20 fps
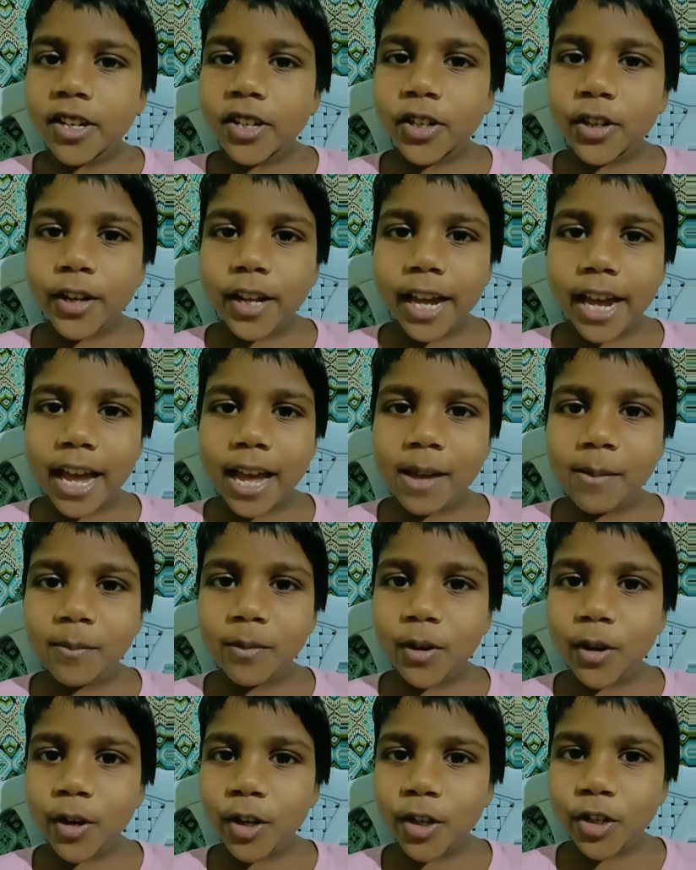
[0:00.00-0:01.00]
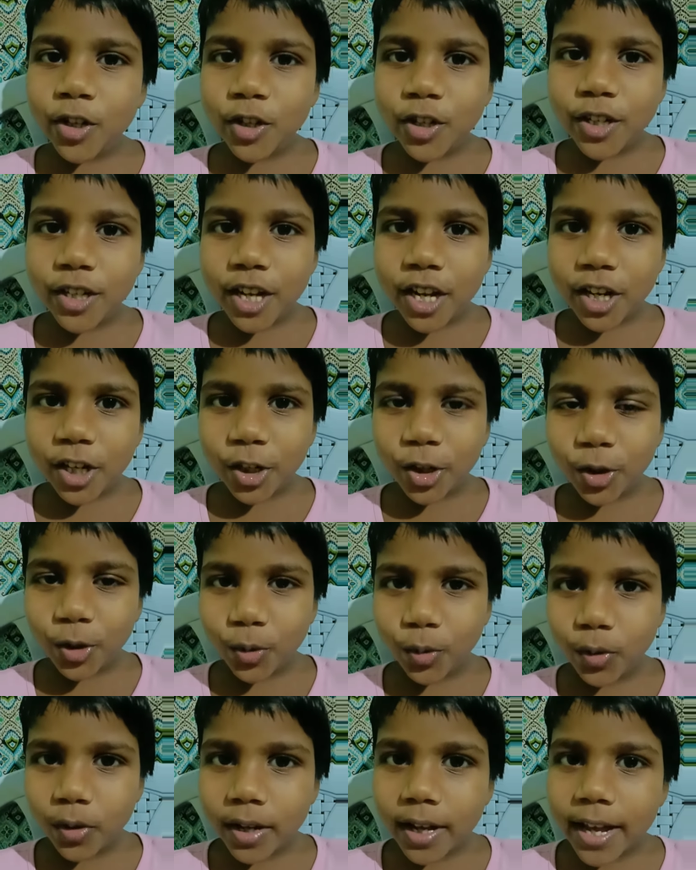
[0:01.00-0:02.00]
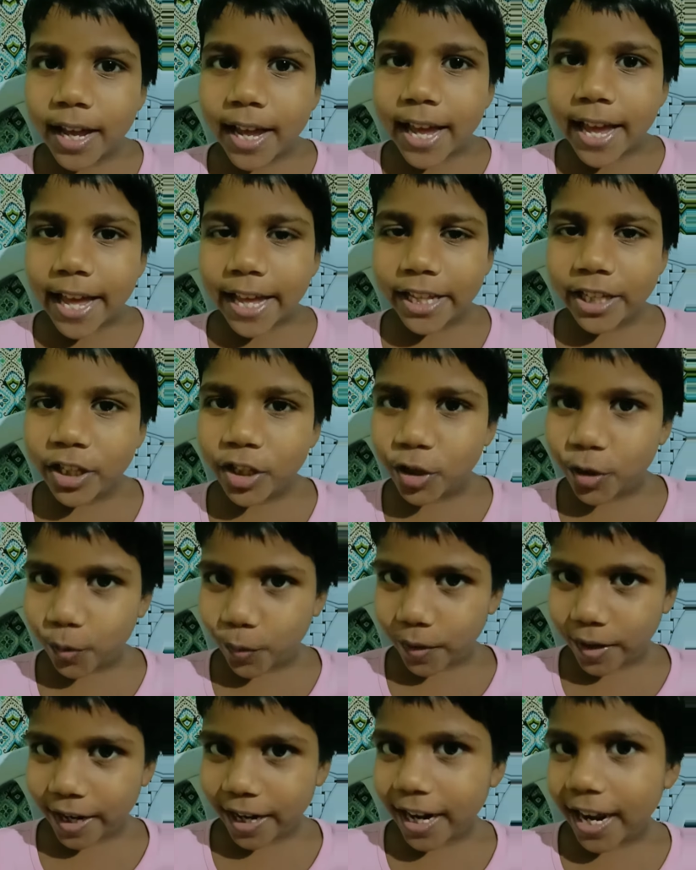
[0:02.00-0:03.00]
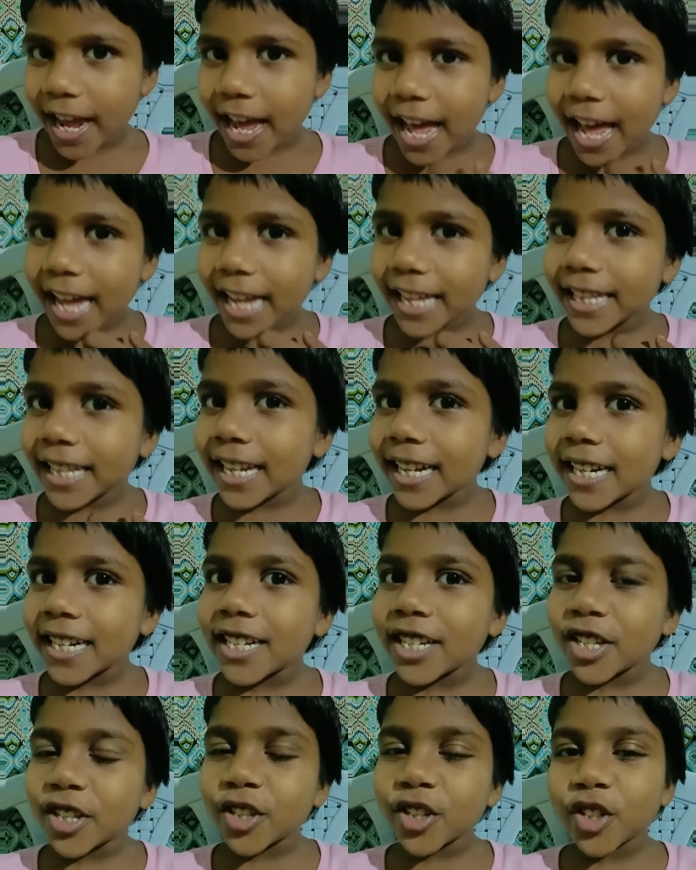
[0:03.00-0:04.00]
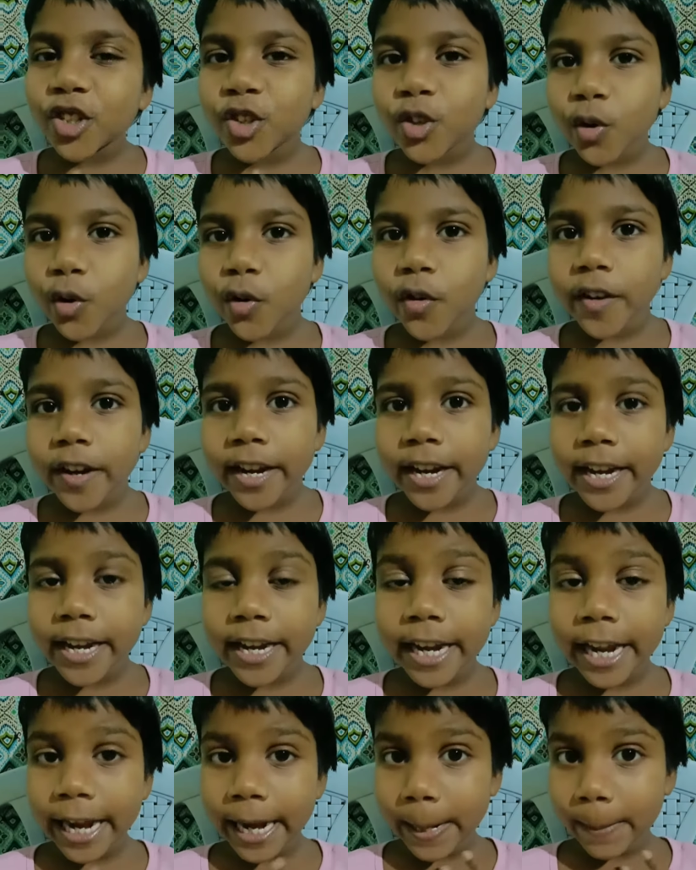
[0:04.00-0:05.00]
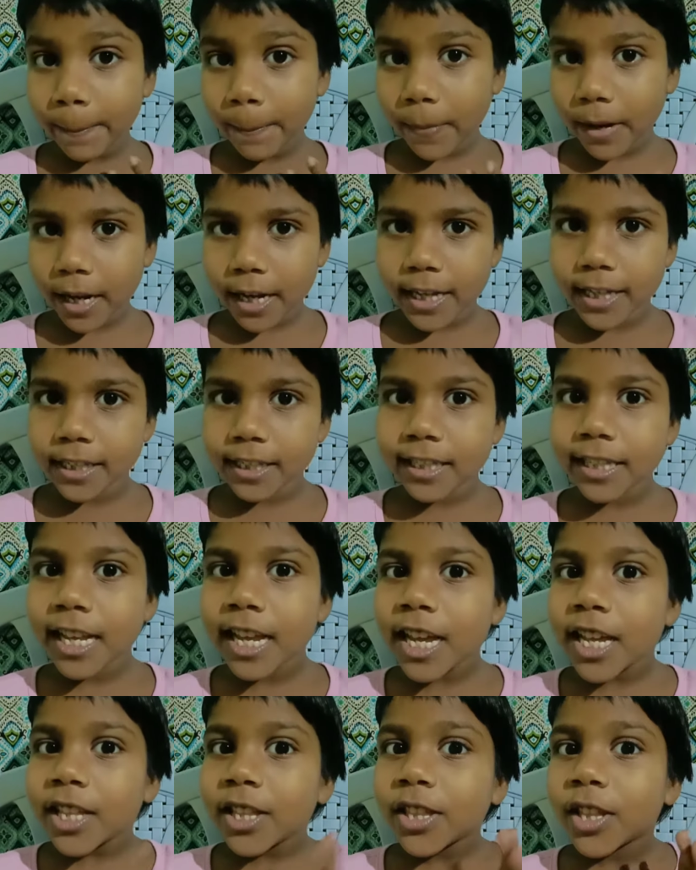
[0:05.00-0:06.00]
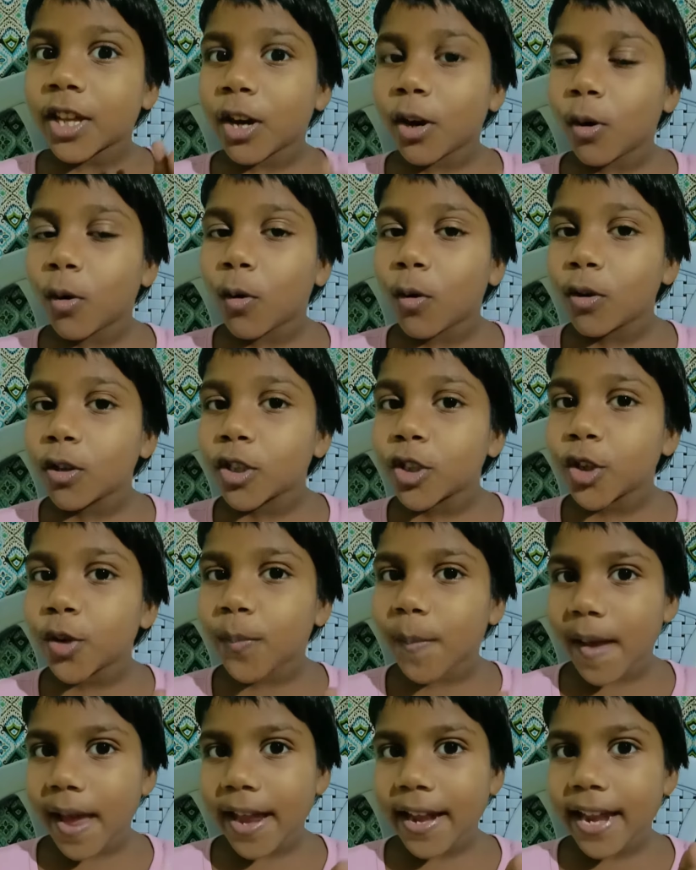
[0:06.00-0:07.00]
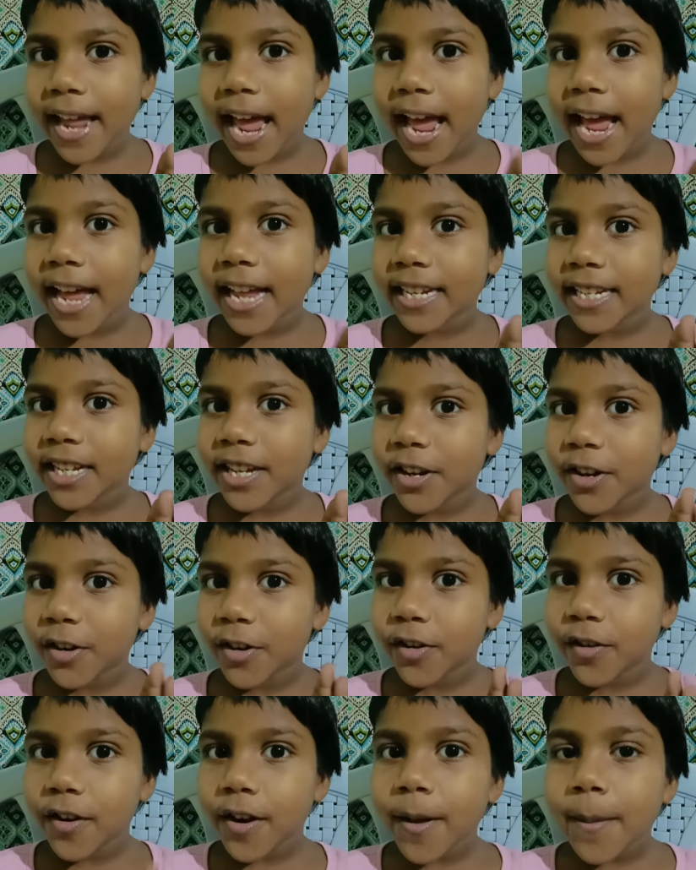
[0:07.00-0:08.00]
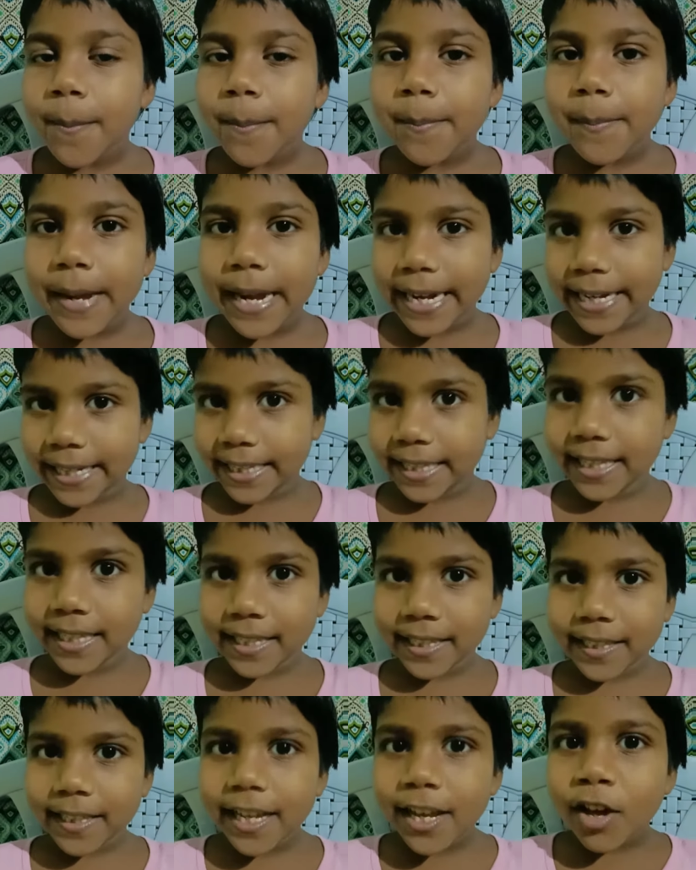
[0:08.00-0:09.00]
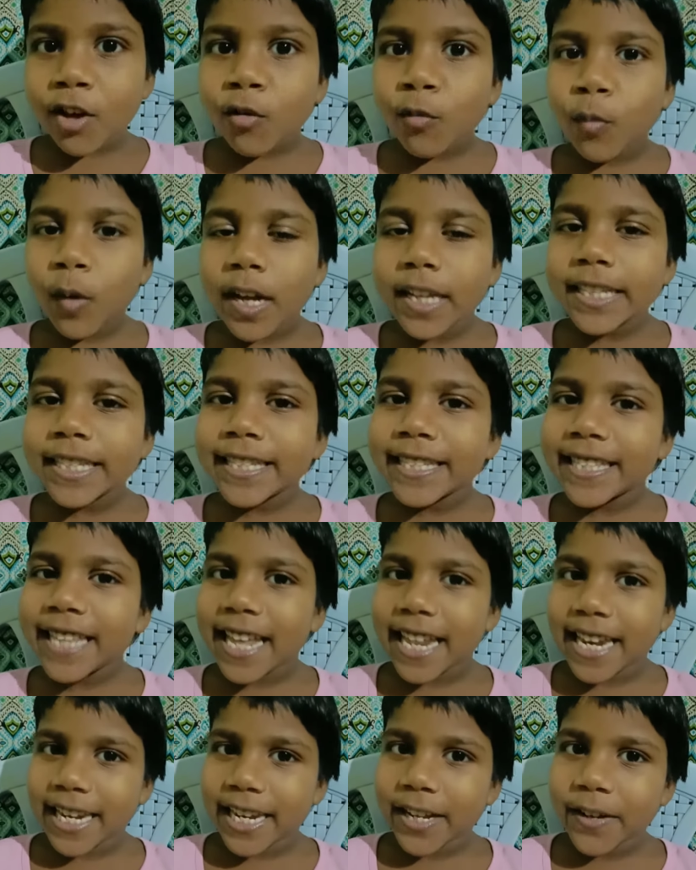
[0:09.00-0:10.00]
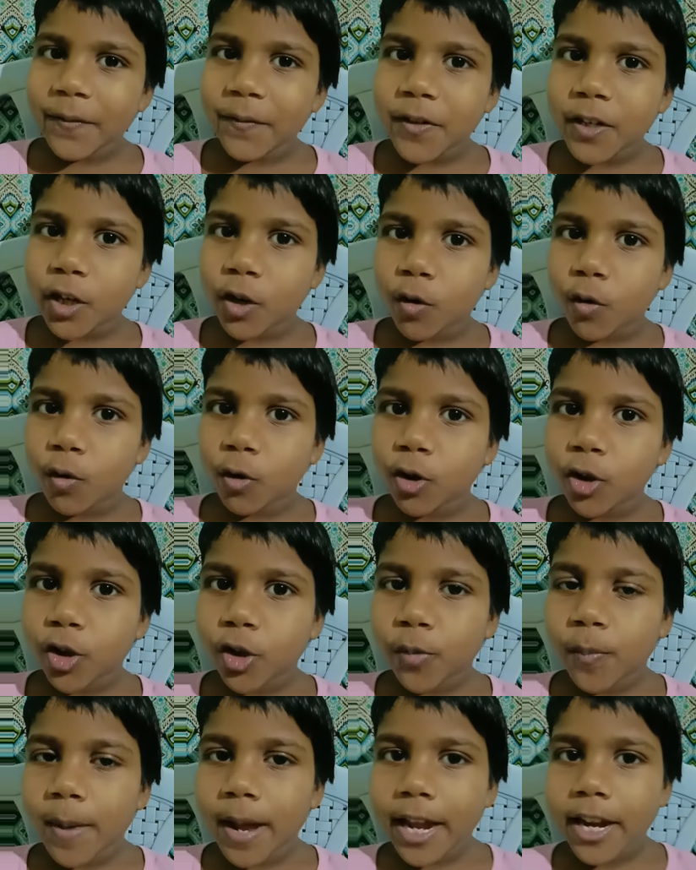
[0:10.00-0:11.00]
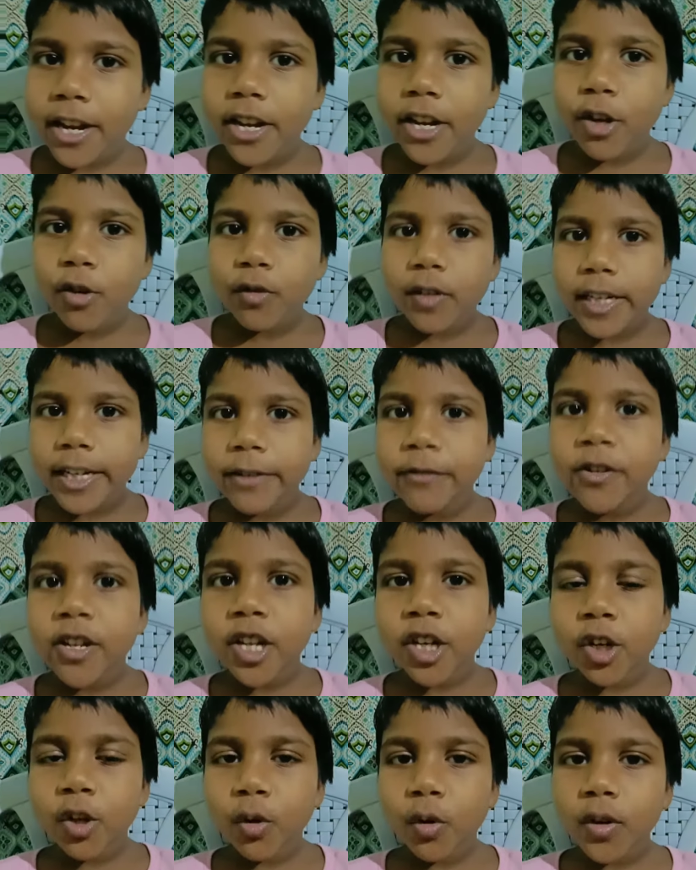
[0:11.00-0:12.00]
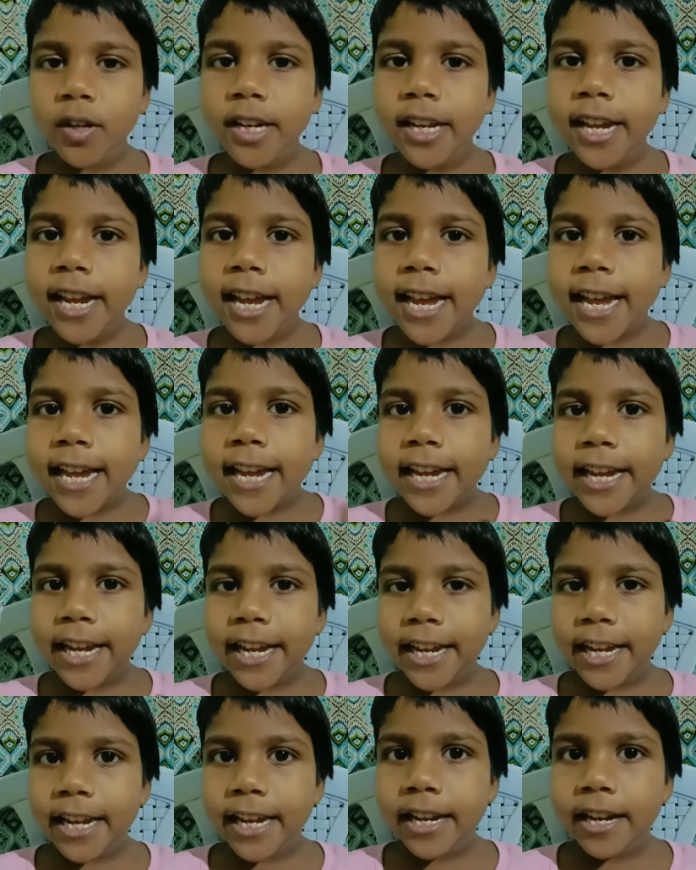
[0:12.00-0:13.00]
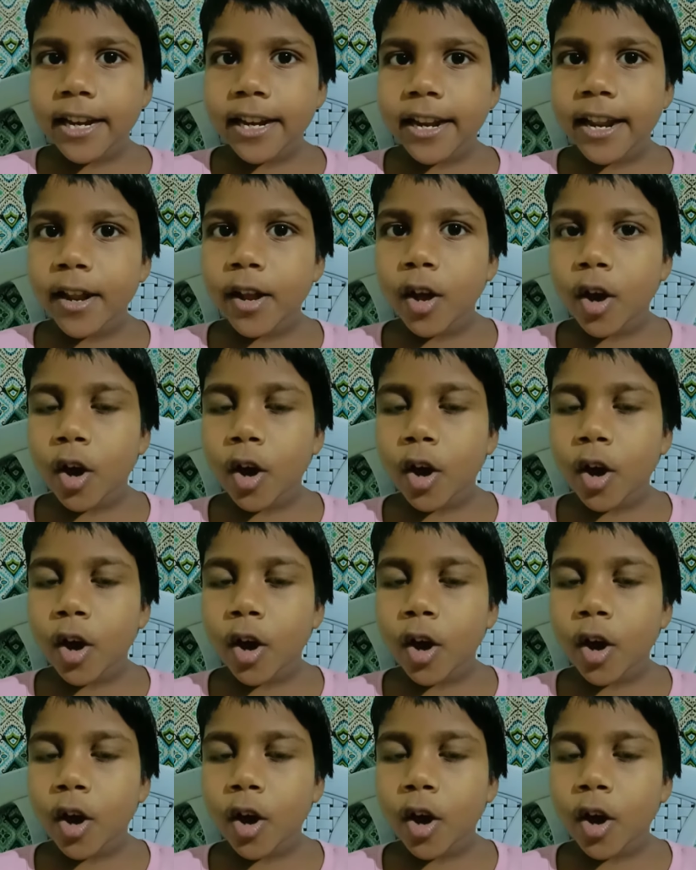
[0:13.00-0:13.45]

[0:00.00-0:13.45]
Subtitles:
Today I am going to tell you a story. And that story name is The Old Woman and Her Maids. Once there lived an old woman who lived alone in